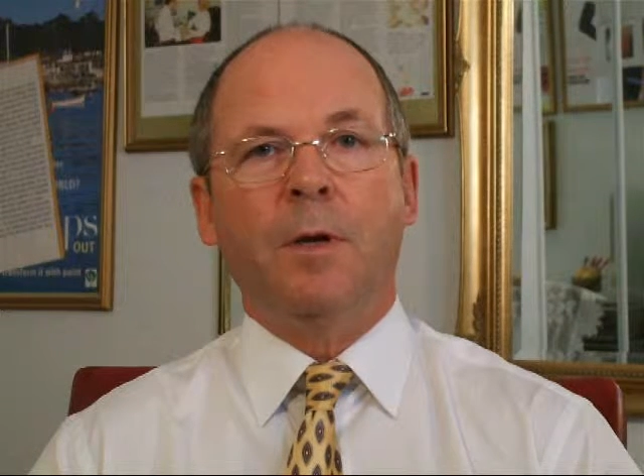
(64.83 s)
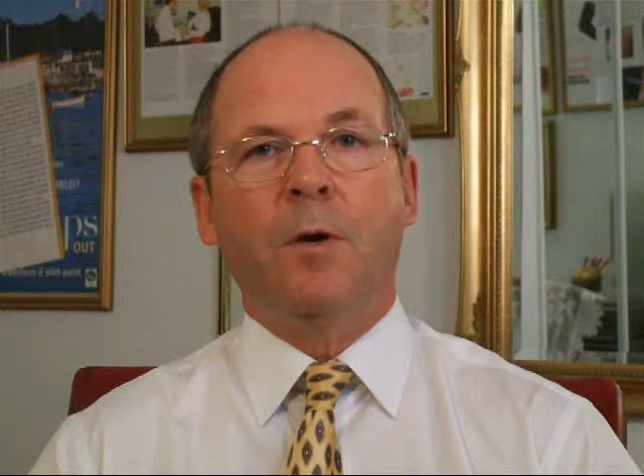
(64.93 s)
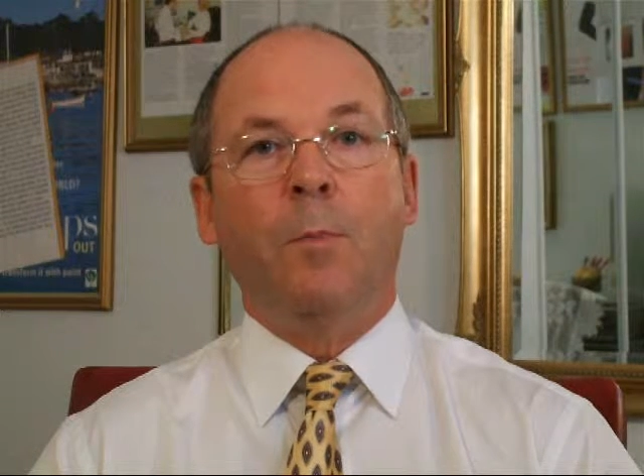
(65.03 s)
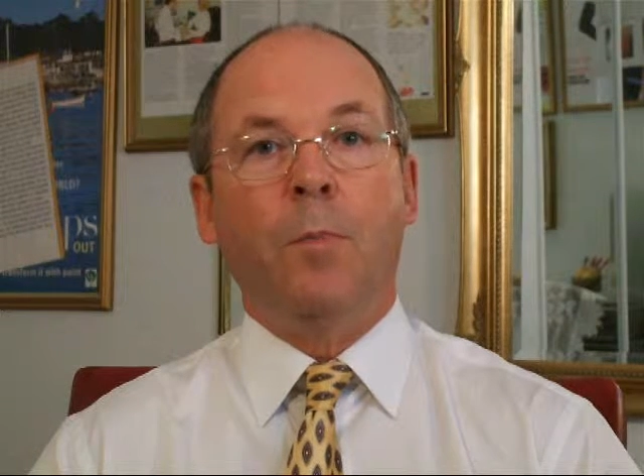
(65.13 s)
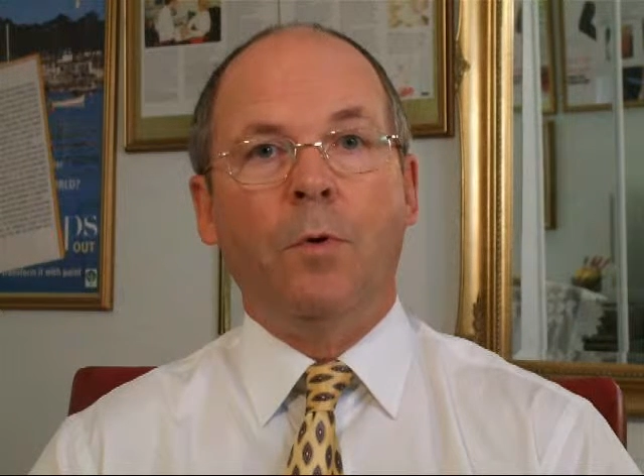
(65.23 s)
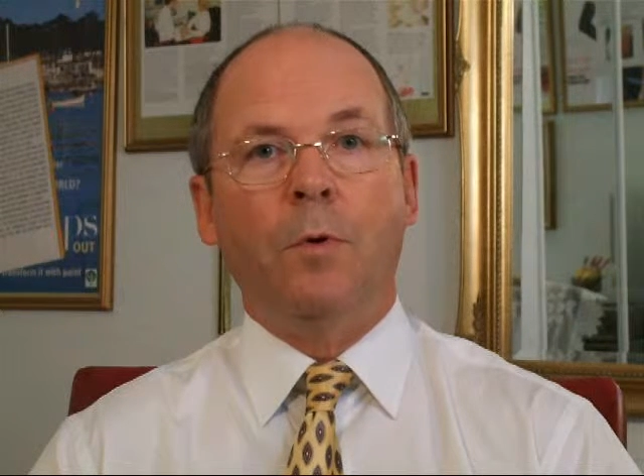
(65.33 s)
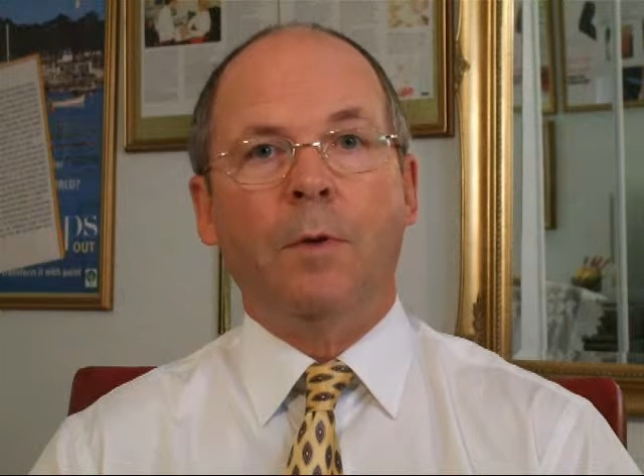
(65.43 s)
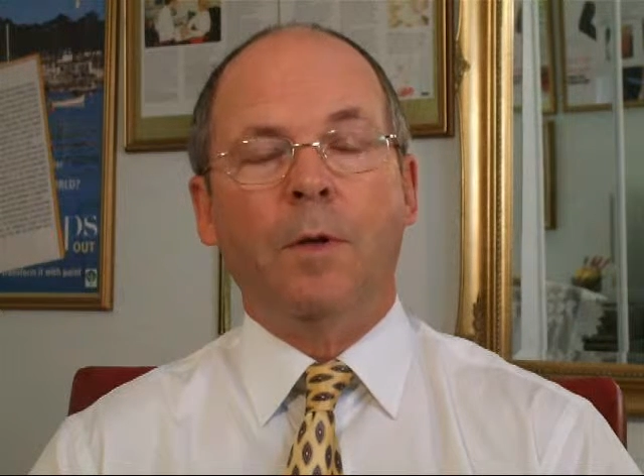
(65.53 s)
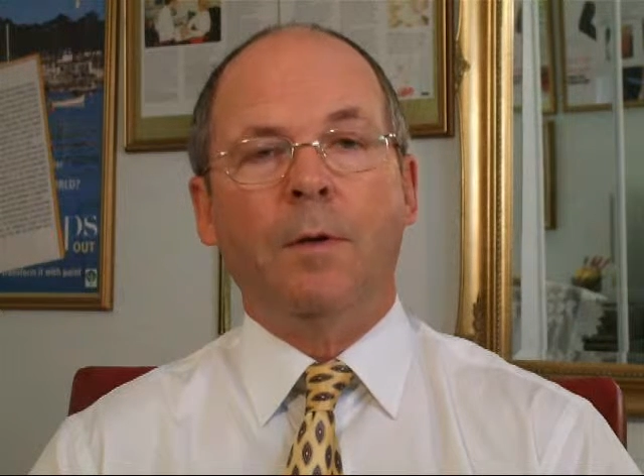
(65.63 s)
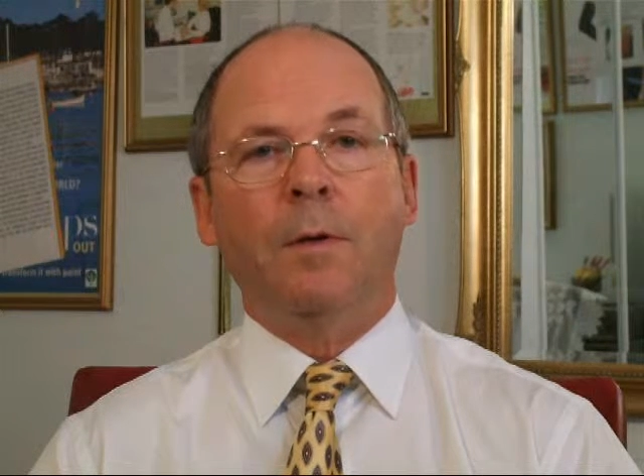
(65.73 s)
I got bored
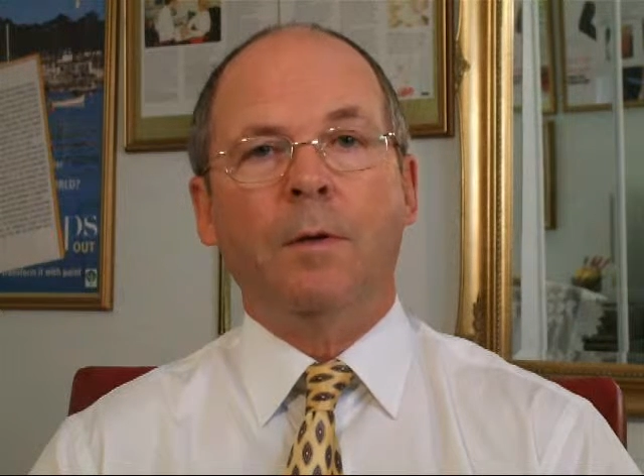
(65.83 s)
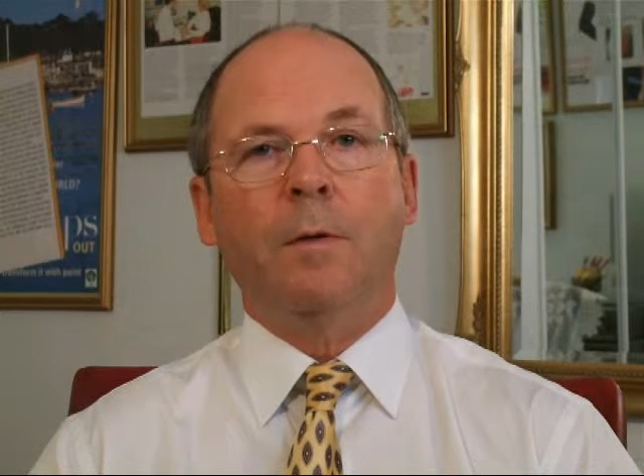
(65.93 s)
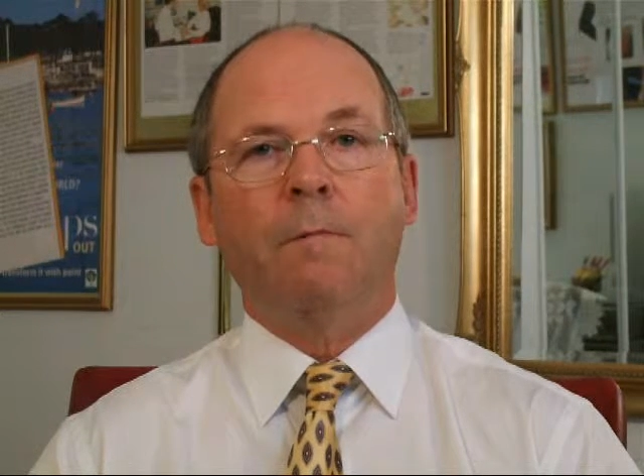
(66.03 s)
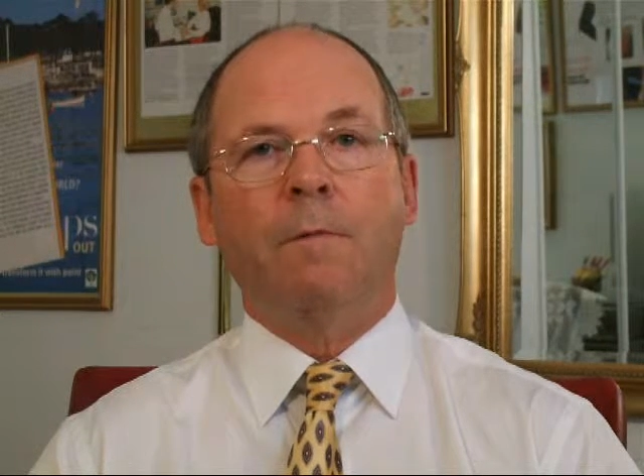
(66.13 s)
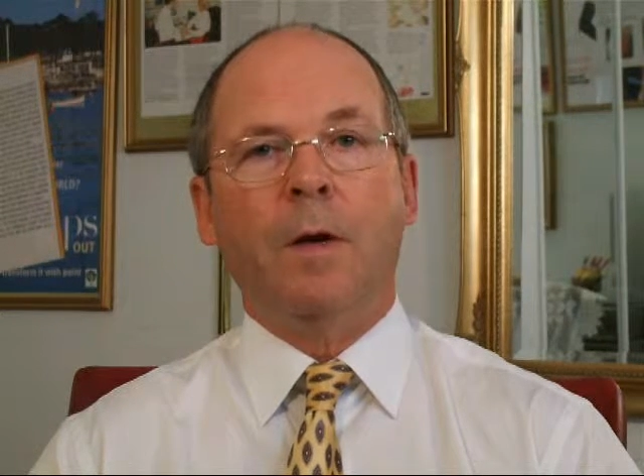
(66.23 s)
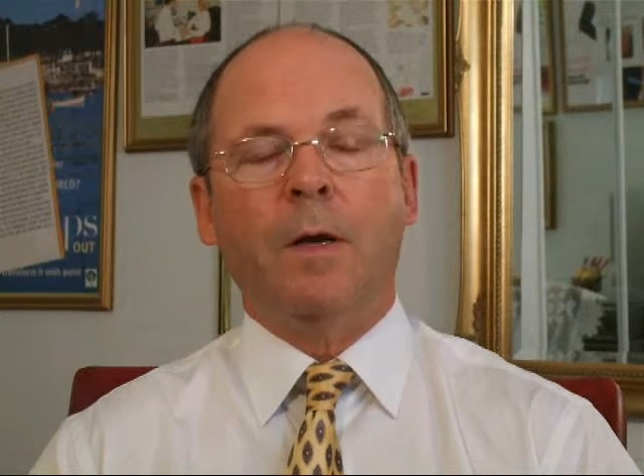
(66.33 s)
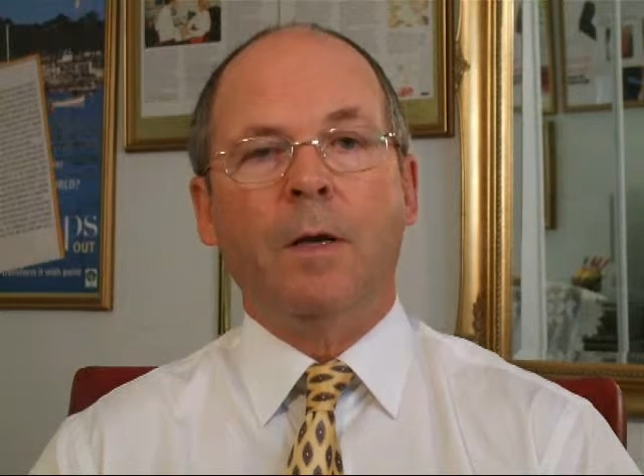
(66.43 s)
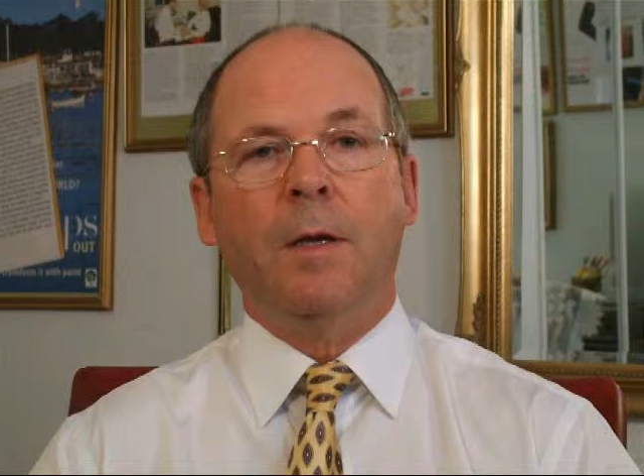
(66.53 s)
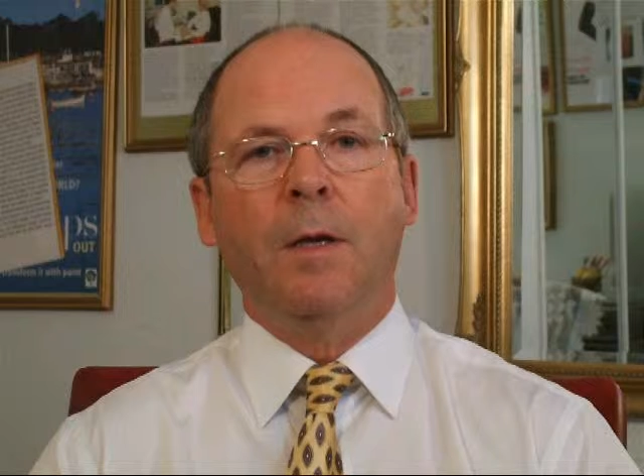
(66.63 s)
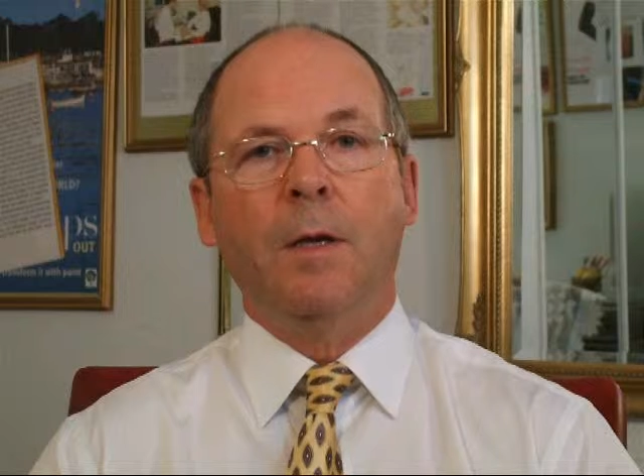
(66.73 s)
with it, quite
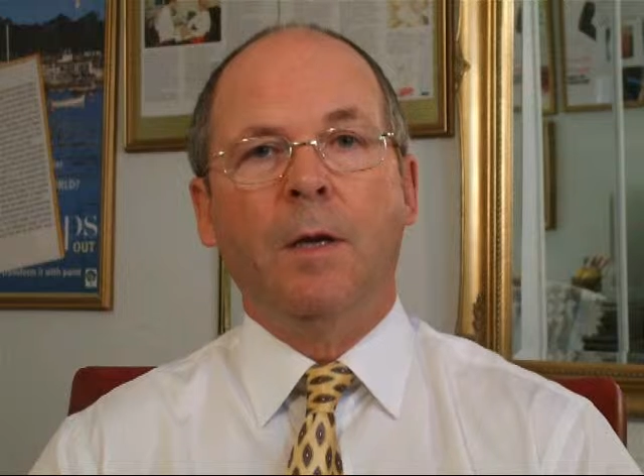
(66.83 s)
frankly.